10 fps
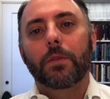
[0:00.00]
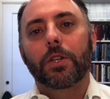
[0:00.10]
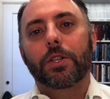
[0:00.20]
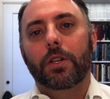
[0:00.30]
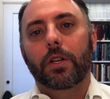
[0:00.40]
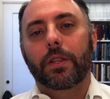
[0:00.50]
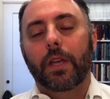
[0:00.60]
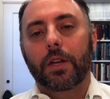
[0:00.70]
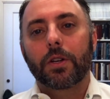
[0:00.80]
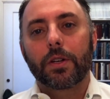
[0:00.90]
this year in
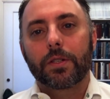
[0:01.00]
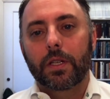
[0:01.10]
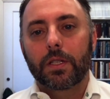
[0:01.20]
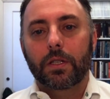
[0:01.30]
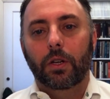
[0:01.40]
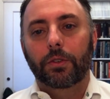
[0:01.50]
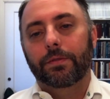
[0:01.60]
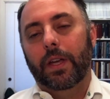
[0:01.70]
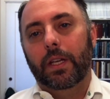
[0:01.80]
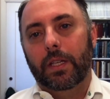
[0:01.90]
the HRC is
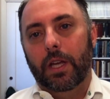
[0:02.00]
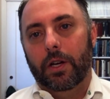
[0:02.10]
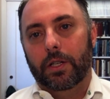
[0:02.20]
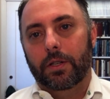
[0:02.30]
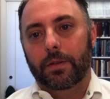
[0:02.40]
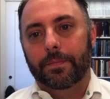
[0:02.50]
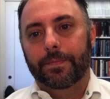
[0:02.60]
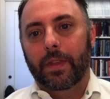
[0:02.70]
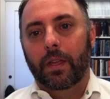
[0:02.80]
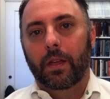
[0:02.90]
cultivating character.
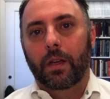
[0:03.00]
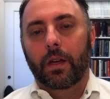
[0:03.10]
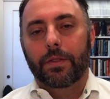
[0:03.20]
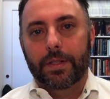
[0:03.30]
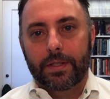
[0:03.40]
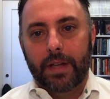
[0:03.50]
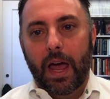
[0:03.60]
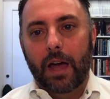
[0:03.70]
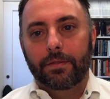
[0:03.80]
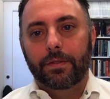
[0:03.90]
The
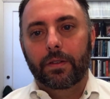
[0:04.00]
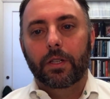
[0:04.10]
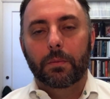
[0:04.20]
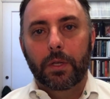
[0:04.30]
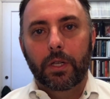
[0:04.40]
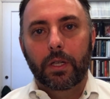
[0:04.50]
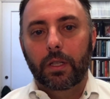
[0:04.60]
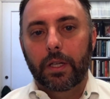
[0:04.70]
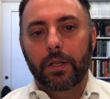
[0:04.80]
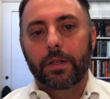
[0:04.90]
staff, community
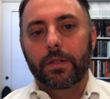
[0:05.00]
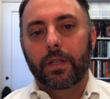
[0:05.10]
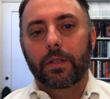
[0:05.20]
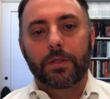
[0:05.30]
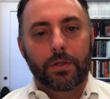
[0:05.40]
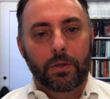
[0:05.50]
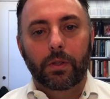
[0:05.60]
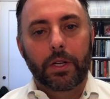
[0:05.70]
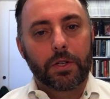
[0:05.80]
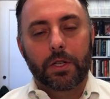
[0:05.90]
leaders, and student
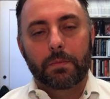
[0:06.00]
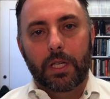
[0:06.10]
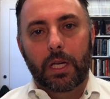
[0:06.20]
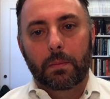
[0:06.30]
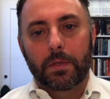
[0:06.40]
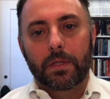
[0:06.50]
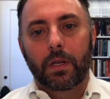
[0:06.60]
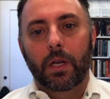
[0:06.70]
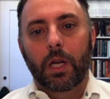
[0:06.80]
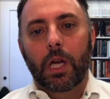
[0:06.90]
leadership teams
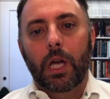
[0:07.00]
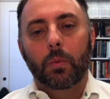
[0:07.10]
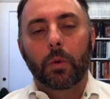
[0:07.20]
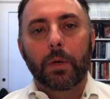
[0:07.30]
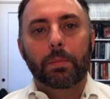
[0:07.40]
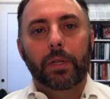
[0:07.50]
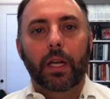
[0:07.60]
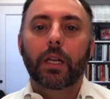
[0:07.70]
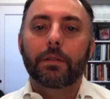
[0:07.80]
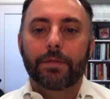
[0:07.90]
will be
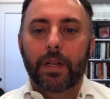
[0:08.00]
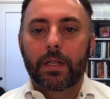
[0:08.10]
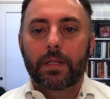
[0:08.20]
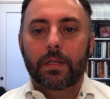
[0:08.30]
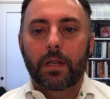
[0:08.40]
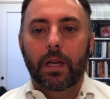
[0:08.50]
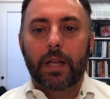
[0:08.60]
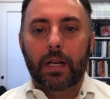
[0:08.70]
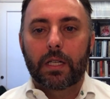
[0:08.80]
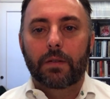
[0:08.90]
planning events and
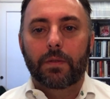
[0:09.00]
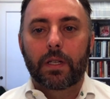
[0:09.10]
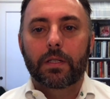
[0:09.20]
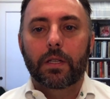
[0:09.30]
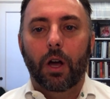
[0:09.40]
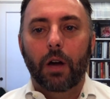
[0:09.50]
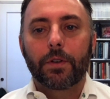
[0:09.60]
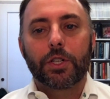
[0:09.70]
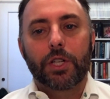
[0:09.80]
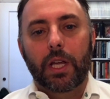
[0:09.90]
activities that offer
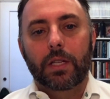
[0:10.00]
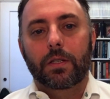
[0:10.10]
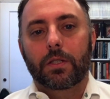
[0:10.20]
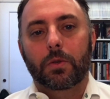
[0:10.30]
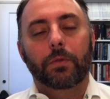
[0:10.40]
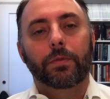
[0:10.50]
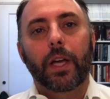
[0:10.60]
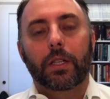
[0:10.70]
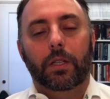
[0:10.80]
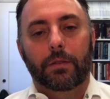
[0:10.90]
chances to
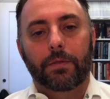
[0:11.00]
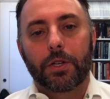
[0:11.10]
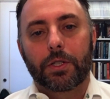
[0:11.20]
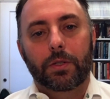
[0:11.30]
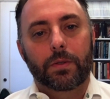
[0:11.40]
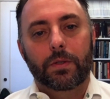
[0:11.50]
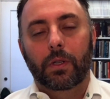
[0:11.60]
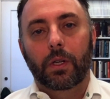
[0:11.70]
reflect on the virtues,